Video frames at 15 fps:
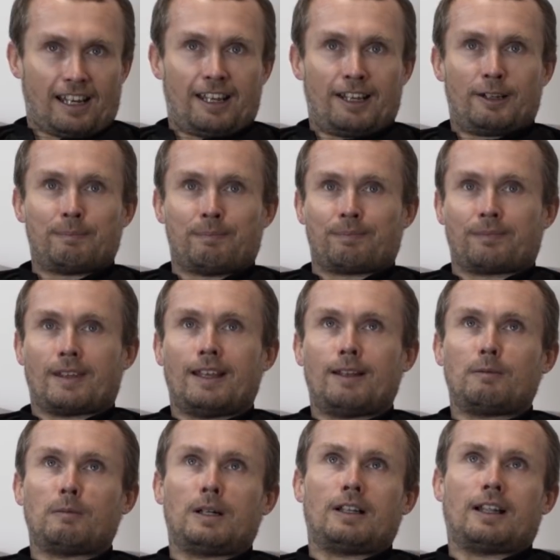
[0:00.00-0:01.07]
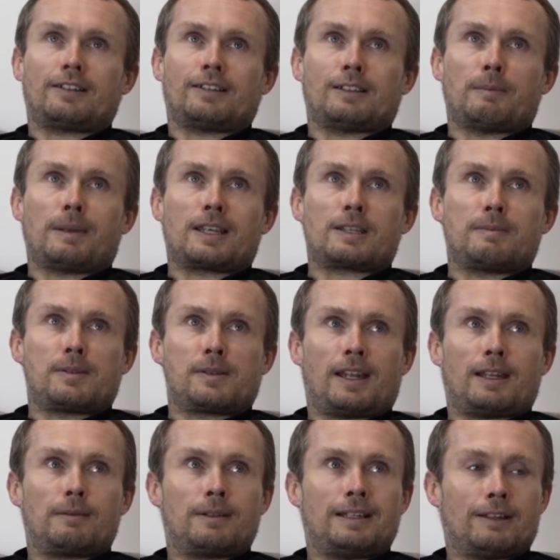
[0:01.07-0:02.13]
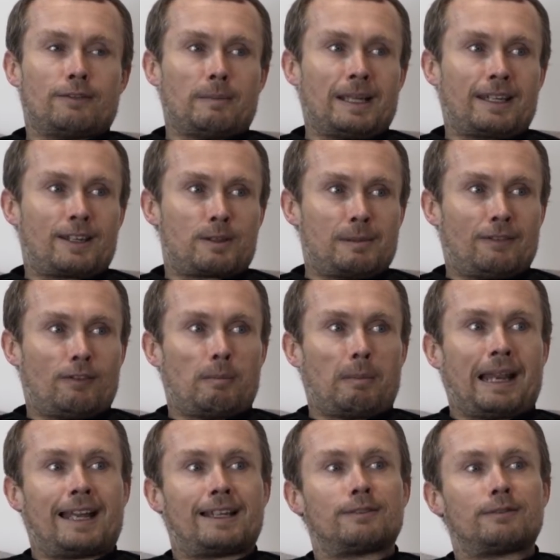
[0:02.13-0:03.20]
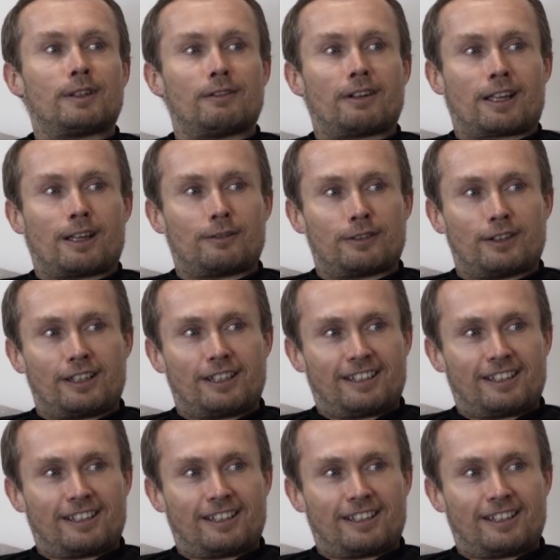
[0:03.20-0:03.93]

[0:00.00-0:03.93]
Well, I think the biggest mistake we never make is we never plan for the recovery.